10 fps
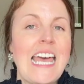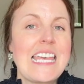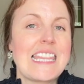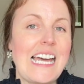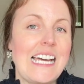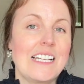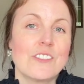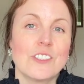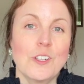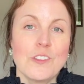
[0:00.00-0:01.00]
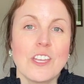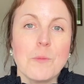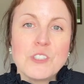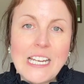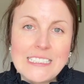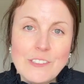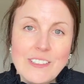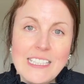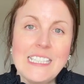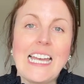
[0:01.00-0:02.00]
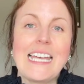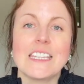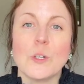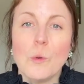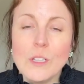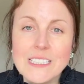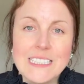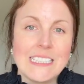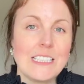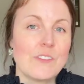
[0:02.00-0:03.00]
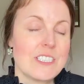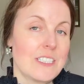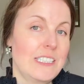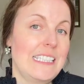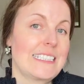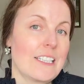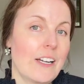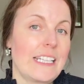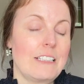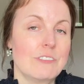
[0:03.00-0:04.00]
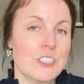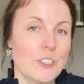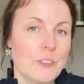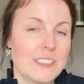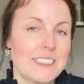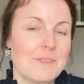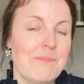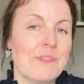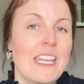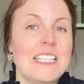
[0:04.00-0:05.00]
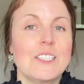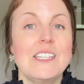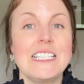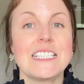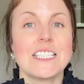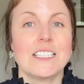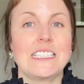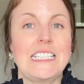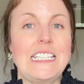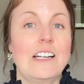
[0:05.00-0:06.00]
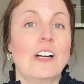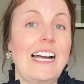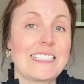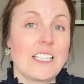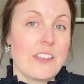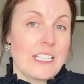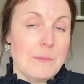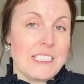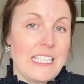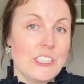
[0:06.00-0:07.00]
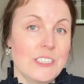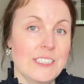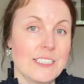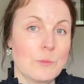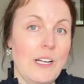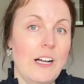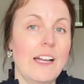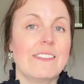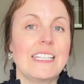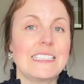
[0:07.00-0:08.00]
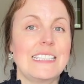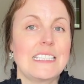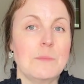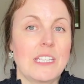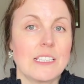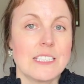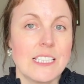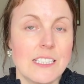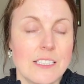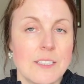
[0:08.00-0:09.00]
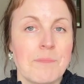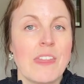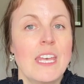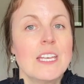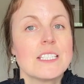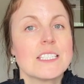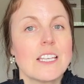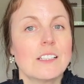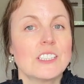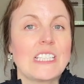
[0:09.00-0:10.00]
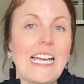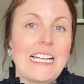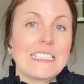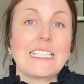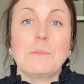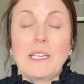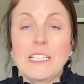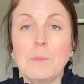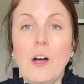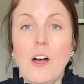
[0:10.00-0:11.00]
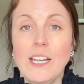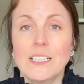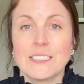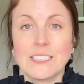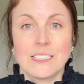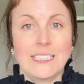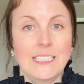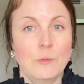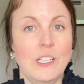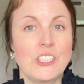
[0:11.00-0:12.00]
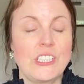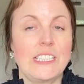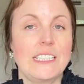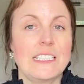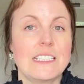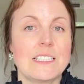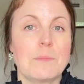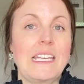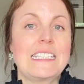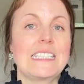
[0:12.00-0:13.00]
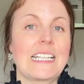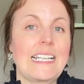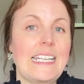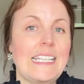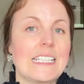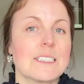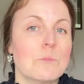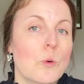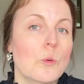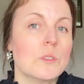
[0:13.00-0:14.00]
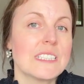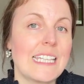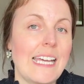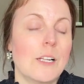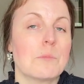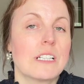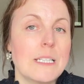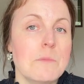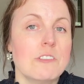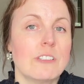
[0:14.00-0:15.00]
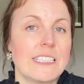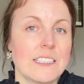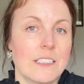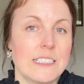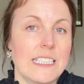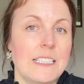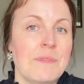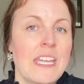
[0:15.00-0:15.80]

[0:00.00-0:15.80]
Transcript: that, the objectivity and the quality of the study is likely reduced. So this study has other limitations as well, and these need to be considered, such as it being a pilot study, which is basically a small-scale preliminary study.